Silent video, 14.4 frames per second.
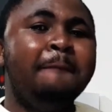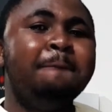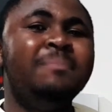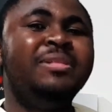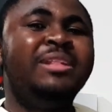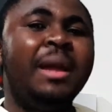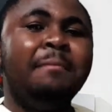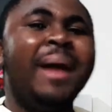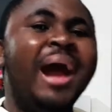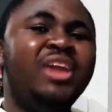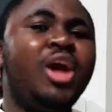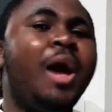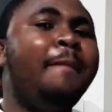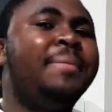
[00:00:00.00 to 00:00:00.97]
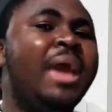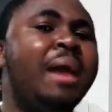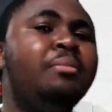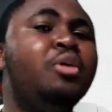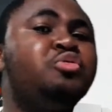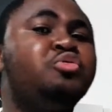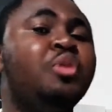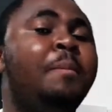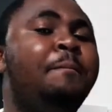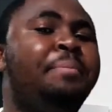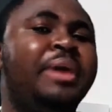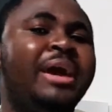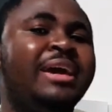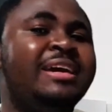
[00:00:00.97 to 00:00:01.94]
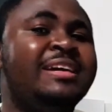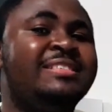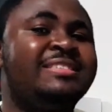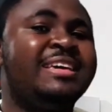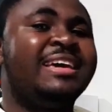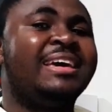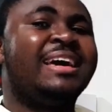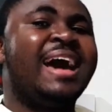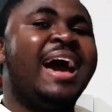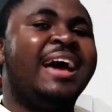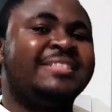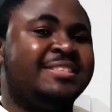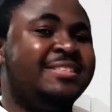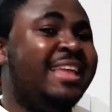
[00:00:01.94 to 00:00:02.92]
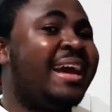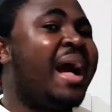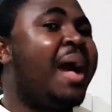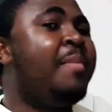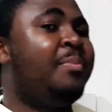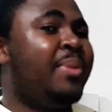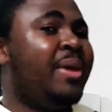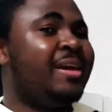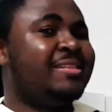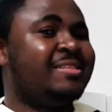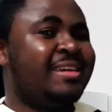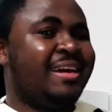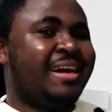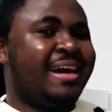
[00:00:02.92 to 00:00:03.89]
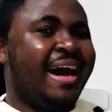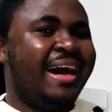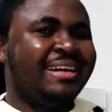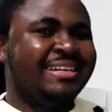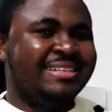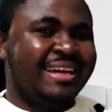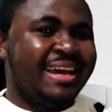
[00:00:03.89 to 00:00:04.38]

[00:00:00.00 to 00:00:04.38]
They might not be able to pay it in cash, they can pay it in kind.